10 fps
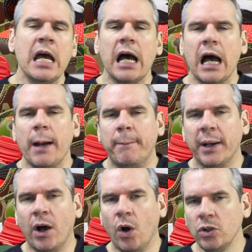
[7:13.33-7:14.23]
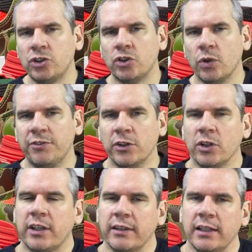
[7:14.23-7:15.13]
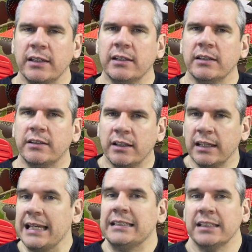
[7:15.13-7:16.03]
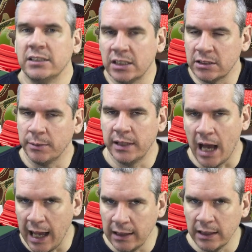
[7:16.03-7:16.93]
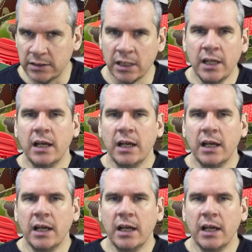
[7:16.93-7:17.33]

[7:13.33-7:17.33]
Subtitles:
But also if you look at the lacing system and the eyelets